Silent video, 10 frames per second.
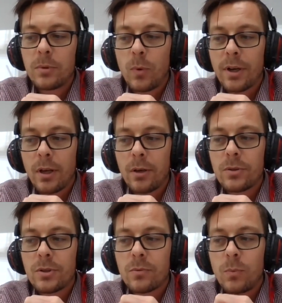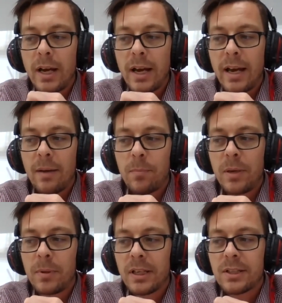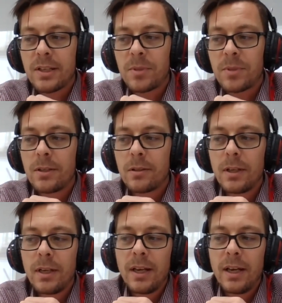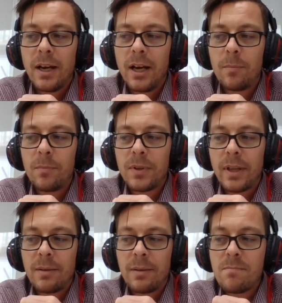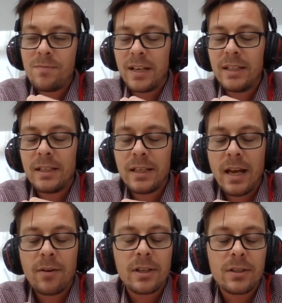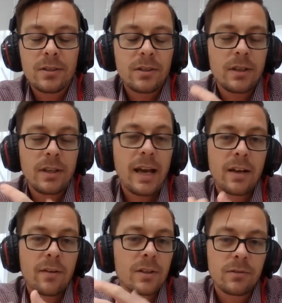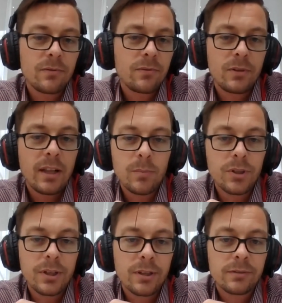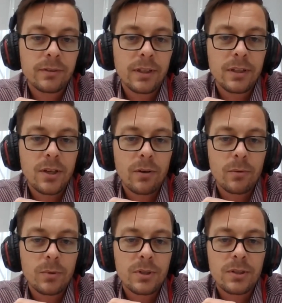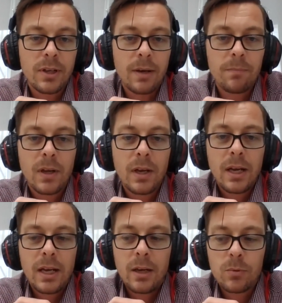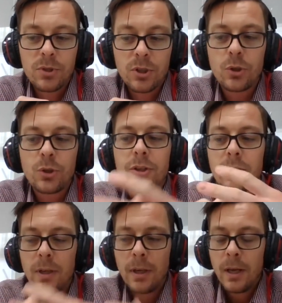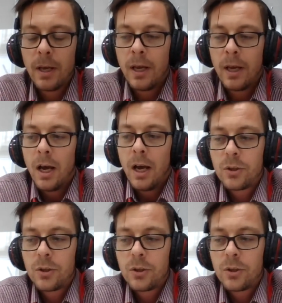but I think overall it was one of those where people accepted they needed areas, had areas of development, you know, and so it was a